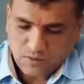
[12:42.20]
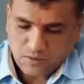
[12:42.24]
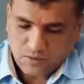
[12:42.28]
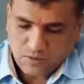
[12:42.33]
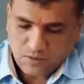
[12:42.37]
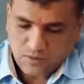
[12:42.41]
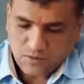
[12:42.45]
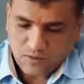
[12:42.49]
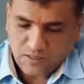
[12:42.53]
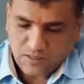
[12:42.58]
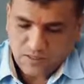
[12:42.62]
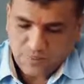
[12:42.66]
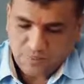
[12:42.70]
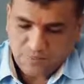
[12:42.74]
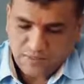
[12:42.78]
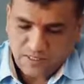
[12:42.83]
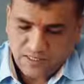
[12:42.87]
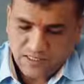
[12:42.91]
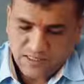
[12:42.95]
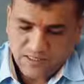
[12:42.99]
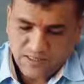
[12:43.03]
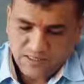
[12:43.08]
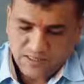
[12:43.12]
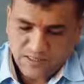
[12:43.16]
okay,
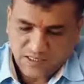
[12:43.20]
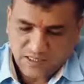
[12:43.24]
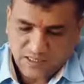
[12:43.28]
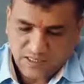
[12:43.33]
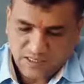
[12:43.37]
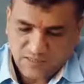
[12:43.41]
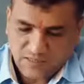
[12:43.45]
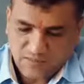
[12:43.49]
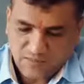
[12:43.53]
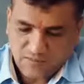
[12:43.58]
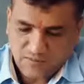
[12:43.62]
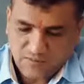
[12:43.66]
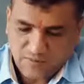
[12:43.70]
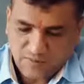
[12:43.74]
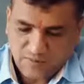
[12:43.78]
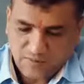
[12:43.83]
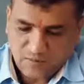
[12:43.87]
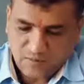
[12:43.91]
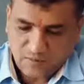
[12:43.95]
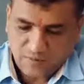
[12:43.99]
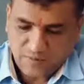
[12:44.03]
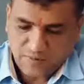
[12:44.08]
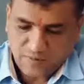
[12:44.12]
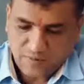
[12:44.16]
B is the one
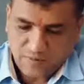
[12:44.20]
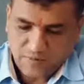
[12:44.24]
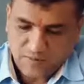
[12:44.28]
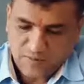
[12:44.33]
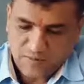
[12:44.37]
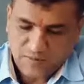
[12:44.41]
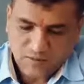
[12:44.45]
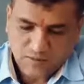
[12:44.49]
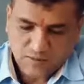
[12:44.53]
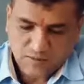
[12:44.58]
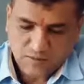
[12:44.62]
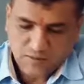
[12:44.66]
dominant.